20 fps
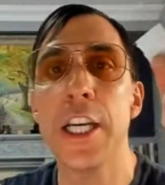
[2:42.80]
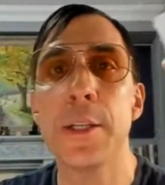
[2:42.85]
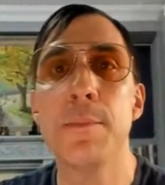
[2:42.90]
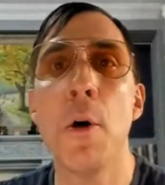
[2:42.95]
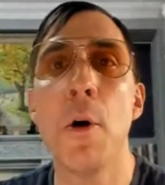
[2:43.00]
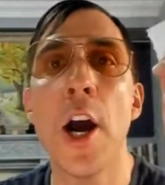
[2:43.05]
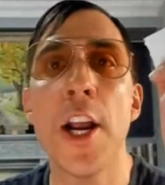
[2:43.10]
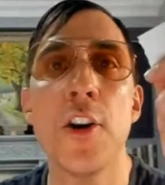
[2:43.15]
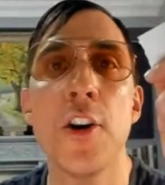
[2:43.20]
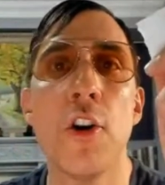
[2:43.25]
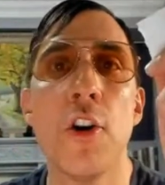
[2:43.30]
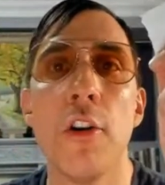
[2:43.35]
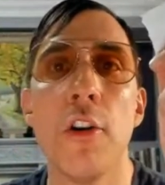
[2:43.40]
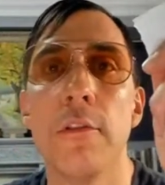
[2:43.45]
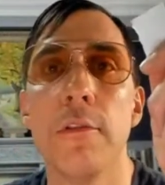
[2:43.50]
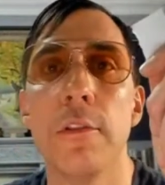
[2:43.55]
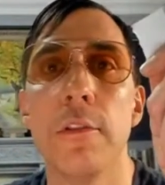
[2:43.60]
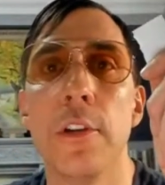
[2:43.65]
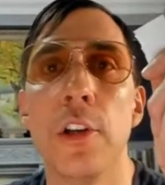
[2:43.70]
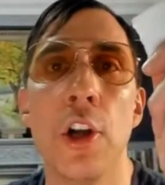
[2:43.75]
might not
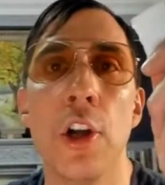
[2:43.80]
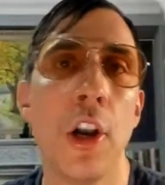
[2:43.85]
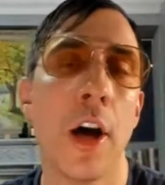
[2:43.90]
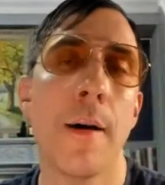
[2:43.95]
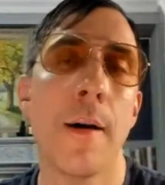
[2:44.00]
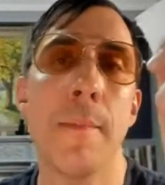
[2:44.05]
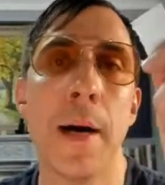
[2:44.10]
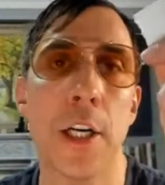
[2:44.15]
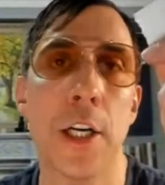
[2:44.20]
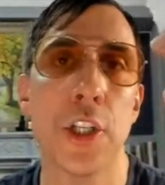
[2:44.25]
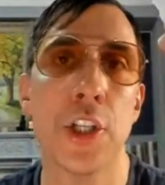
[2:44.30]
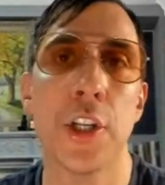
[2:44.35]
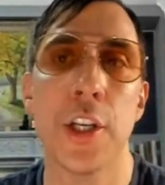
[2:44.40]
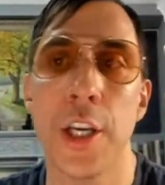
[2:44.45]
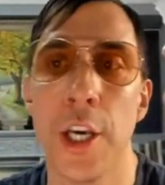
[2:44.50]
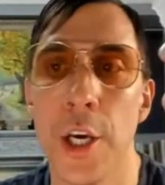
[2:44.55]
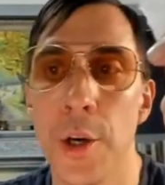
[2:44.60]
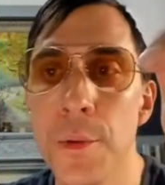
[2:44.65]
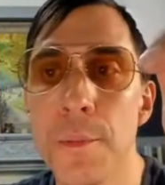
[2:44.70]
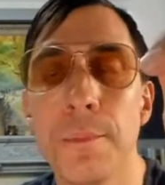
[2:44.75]
look like much to
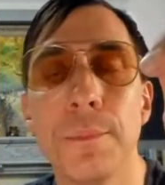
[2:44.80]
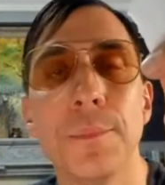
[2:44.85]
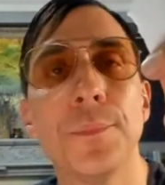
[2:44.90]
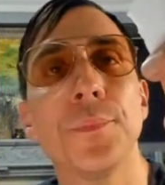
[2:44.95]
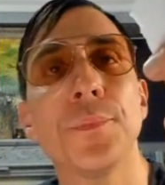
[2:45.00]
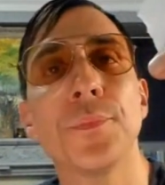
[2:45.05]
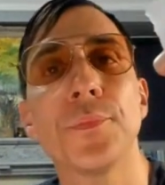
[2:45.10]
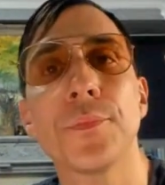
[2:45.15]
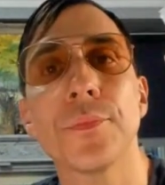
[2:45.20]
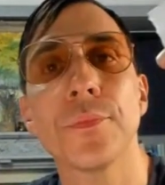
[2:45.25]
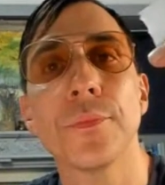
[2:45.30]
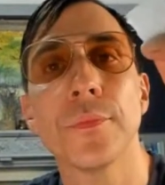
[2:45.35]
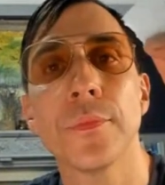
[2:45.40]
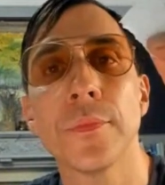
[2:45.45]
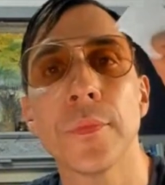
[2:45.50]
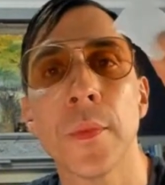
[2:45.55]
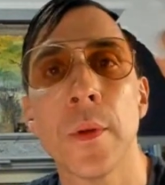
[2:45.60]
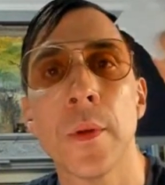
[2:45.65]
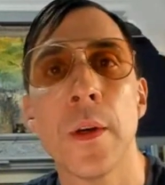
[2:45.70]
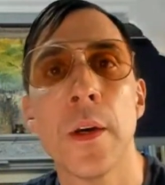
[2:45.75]
you,
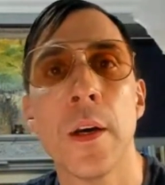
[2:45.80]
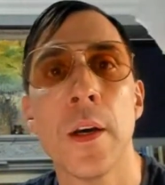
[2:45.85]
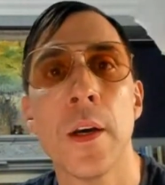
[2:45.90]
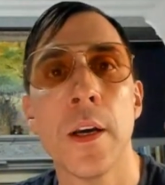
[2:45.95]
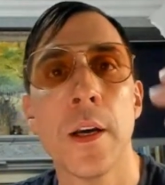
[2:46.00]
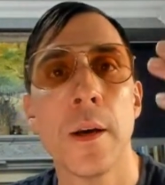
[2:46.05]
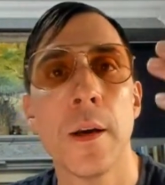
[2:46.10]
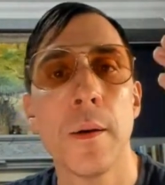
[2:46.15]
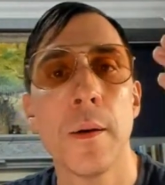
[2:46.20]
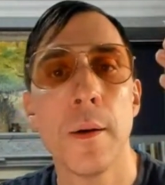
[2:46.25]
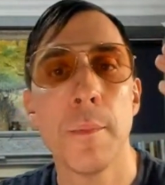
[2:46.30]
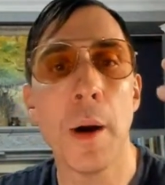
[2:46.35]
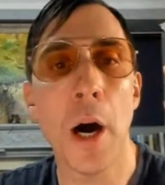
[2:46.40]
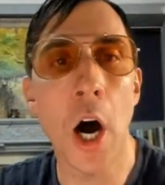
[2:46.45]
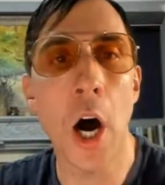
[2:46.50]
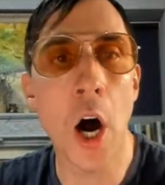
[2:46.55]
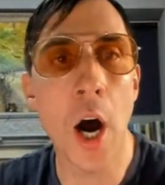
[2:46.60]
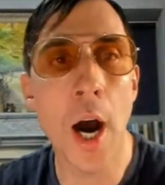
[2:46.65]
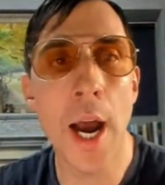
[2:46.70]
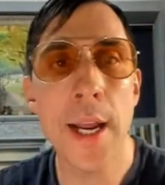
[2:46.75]
but
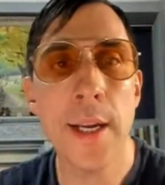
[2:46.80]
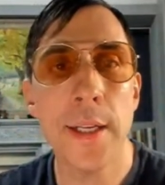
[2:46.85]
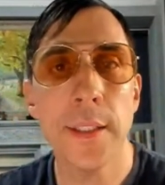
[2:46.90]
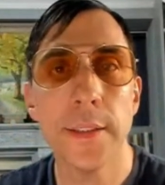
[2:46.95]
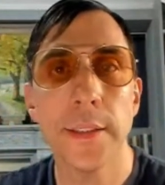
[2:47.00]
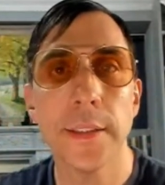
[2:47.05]
I